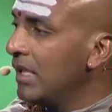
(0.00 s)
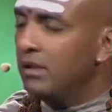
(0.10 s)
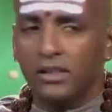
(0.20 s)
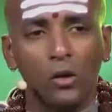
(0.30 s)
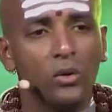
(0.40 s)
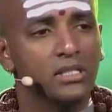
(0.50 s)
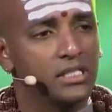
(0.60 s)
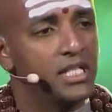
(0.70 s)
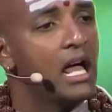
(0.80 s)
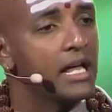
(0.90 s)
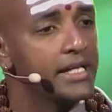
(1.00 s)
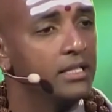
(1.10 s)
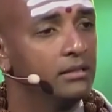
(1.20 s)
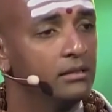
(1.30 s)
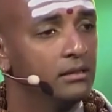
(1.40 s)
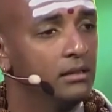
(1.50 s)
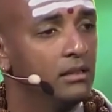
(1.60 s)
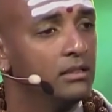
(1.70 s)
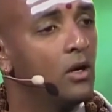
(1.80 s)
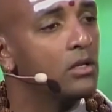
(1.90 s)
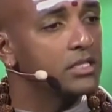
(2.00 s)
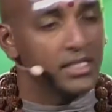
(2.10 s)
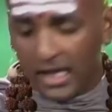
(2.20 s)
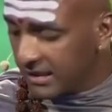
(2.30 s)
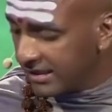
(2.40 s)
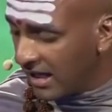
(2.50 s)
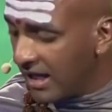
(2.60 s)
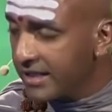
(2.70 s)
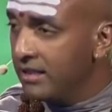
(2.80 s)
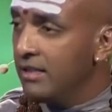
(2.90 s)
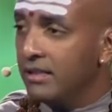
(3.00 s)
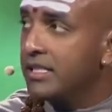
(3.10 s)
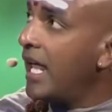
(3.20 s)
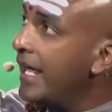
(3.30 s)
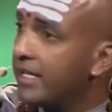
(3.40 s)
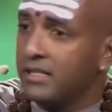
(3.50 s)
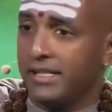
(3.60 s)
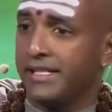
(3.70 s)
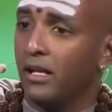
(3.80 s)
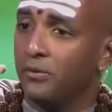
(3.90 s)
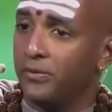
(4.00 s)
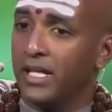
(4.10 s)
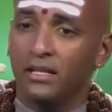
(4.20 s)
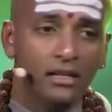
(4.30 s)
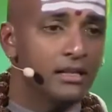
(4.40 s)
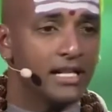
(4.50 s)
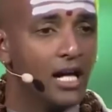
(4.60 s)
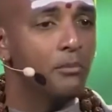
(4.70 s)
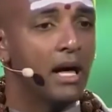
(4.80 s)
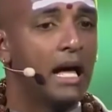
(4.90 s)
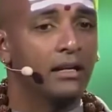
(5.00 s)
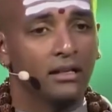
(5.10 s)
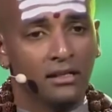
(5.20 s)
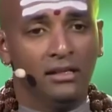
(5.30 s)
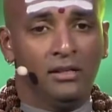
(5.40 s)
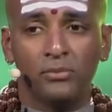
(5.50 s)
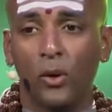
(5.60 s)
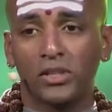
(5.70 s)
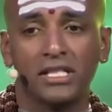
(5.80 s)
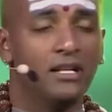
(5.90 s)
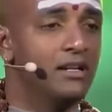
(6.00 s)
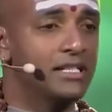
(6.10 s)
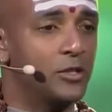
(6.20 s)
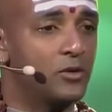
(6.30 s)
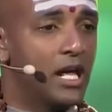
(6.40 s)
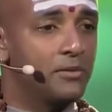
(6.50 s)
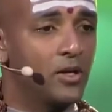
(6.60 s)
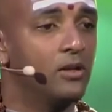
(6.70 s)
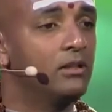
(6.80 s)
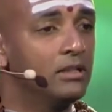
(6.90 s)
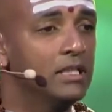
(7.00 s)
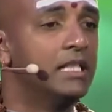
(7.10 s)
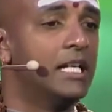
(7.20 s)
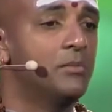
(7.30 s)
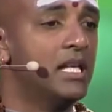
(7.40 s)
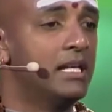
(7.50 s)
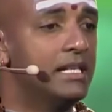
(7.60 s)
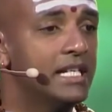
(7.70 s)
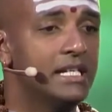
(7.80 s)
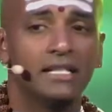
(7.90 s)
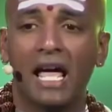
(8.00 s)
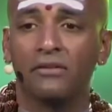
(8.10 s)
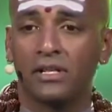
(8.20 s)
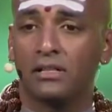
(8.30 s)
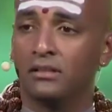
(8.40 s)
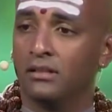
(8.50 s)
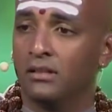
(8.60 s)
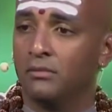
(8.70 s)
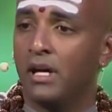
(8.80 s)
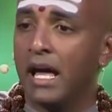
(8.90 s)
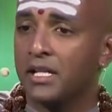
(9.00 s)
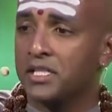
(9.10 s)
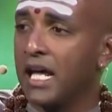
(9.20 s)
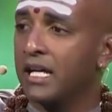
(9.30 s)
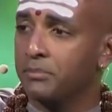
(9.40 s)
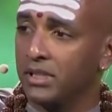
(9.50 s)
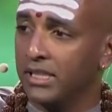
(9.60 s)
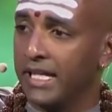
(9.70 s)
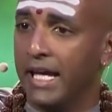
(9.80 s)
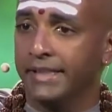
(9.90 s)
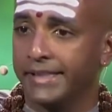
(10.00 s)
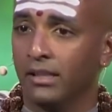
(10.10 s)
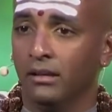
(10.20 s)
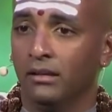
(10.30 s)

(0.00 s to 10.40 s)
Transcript: No one's died, gone to the other side, taken a selfie, come back, posted it on Instagram, go, look at me, here in heaven, #pearlygates.